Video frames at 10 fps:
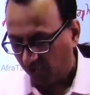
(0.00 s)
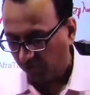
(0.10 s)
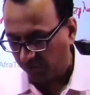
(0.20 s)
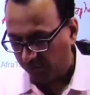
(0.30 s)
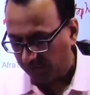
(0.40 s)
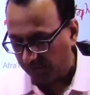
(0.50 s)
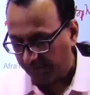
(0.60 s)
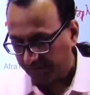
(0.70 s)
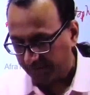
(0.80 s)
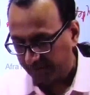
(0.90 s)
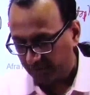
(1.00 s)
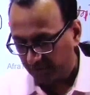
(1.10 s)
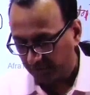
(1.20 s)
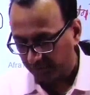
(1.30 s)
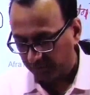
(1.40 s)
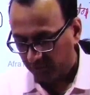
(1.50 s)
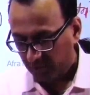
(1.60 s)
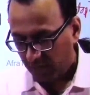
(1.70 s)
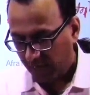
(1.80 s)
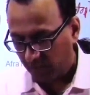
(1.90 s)
fertilization.
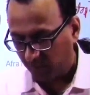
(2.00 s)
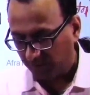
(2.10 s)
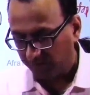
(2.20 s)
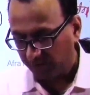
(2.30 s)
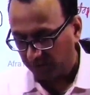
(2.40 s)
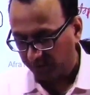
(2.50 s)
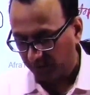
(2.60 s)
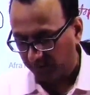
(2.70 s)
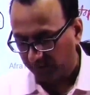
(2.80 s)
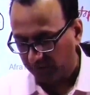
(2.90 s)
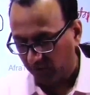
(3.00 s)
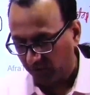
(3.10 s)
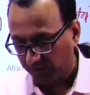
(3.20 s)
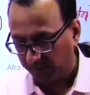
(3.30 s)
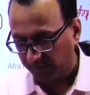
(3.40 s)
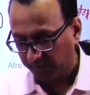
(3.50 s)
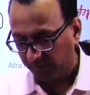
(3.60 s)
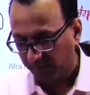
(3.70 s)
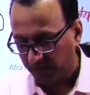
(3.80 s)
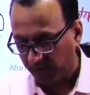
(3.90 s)
And what if the sperm is not available
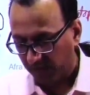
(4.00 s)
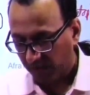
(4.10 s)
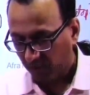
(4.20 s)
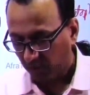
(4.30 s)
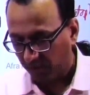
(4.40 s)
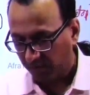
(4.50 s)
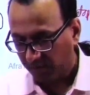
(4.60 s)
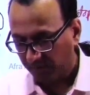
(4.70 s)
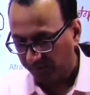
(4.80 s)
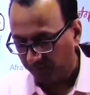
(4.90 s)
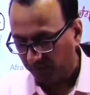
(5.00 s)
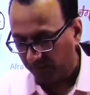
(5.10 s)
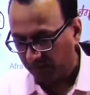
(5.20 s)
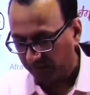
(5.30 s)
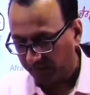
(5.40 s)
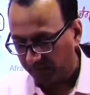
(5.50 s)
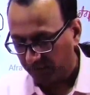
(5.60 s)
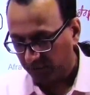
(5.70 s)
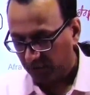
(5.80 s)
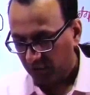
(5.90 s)
within 24
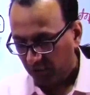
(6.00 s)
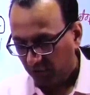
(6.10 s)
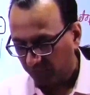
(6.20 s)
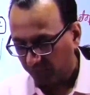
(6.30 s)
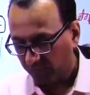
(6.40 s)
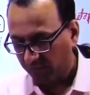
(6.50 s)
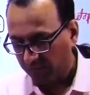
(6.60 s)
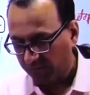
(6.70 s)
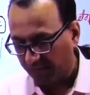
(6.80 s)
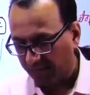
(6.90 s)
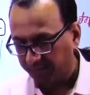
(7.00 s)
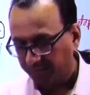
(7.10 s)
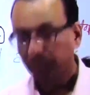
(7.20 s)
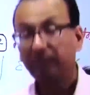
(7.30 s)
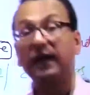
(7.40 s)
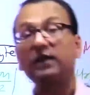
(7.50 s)
hours? You have to understand that